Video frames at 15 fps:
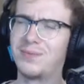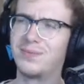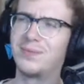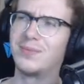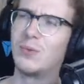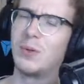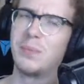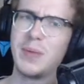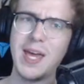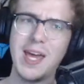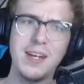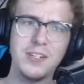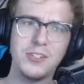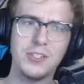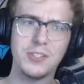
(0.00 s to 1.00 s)
Well,
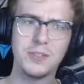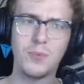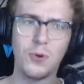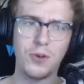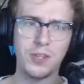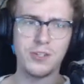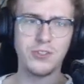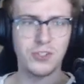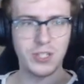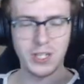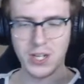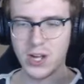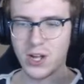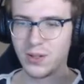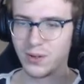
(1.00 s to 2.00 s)
Banished is more than just the
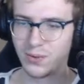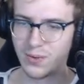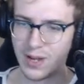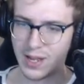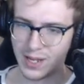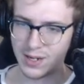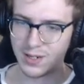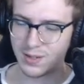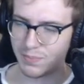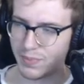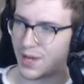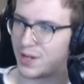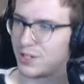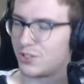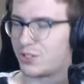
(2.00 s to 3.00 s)
color red.
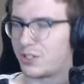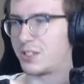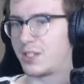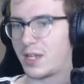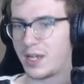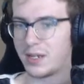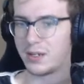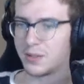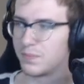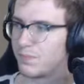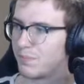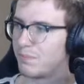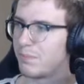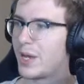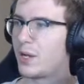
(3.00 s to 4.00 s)
Banished is like
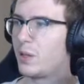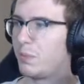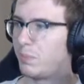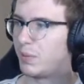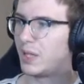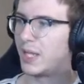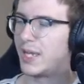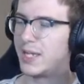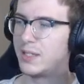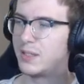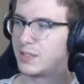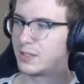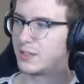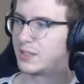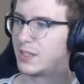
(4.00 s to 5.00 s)
metal
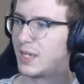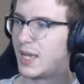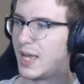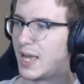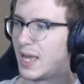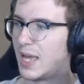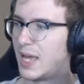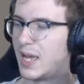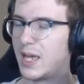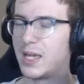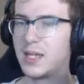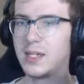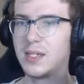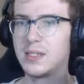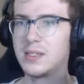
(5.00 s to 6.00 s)
plates
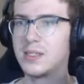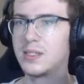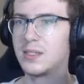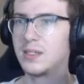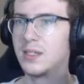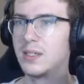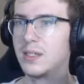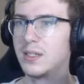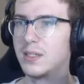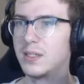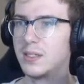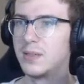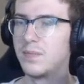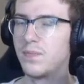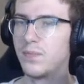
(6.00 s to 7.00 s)
and
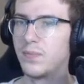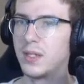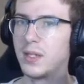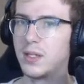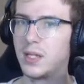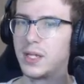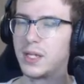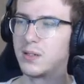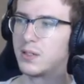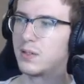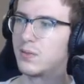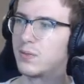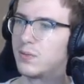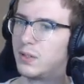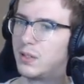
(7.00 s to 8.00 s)
like
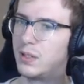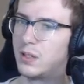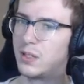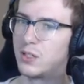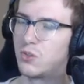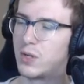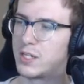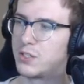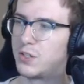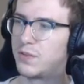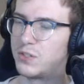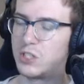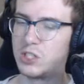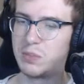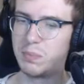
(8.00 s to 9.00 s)
aggressive
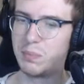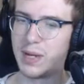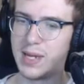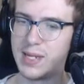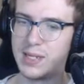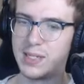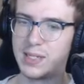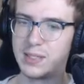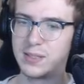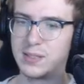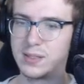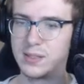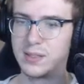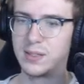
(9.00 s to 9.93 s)
spikes.